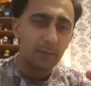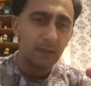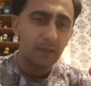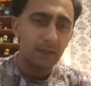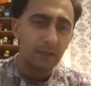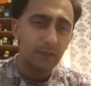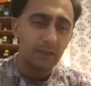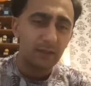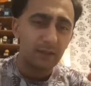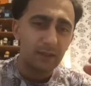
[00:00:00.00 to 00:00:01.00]
It's
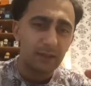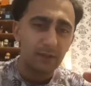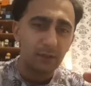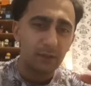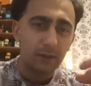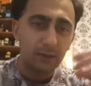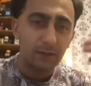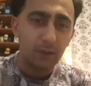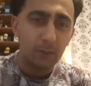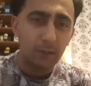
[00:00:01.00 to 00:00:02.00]
natural in its
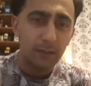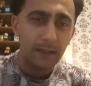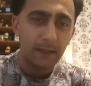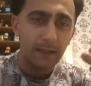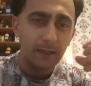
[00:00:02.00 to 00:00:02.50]
opening,